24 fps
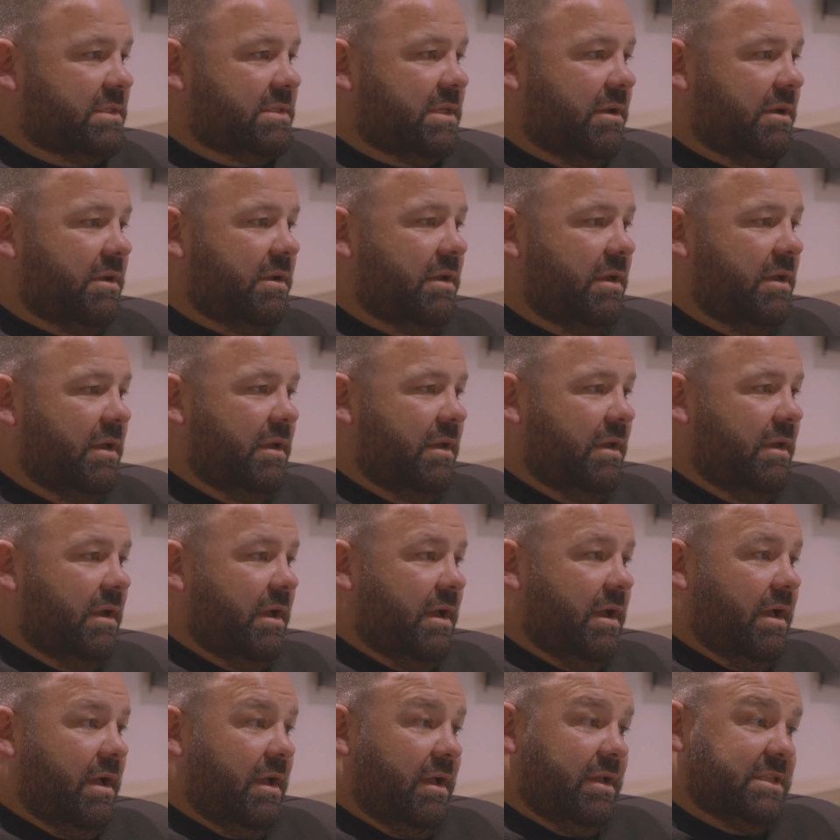So
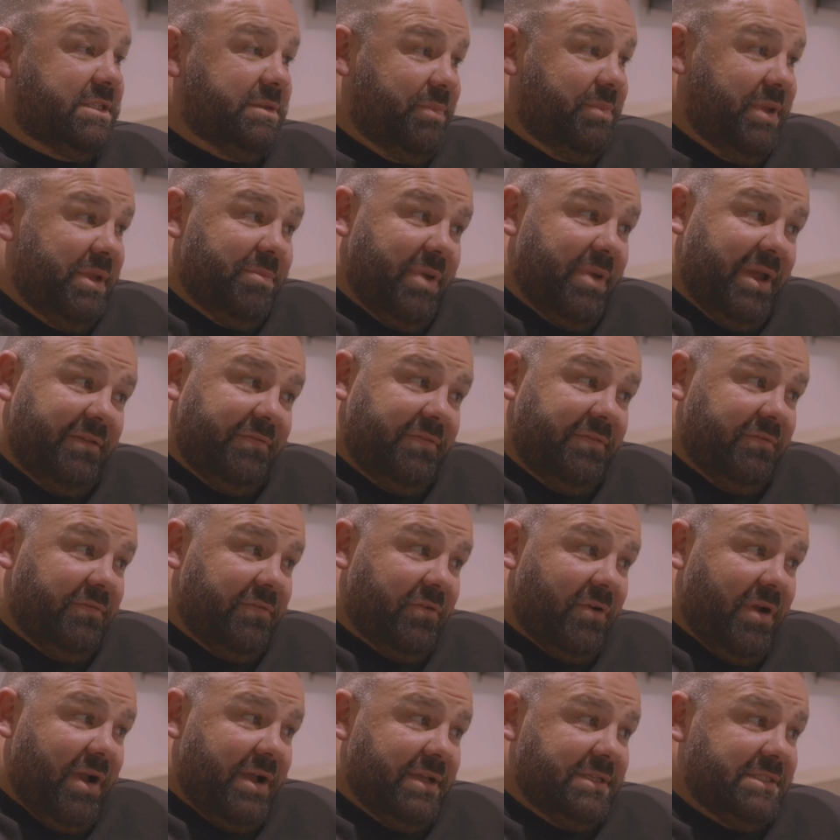it's a big benefit
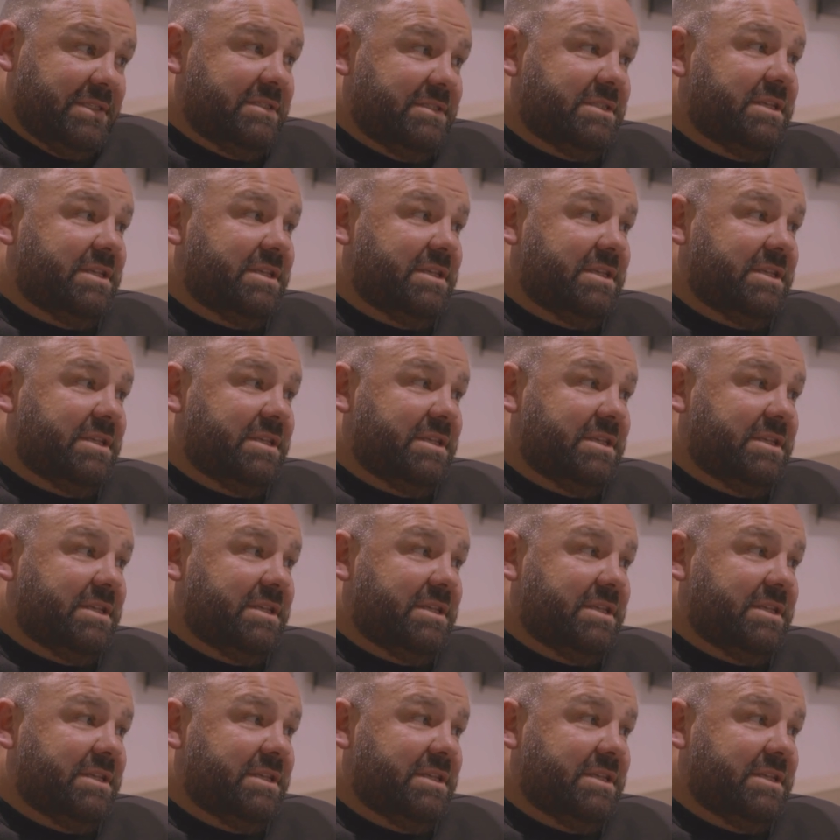for us.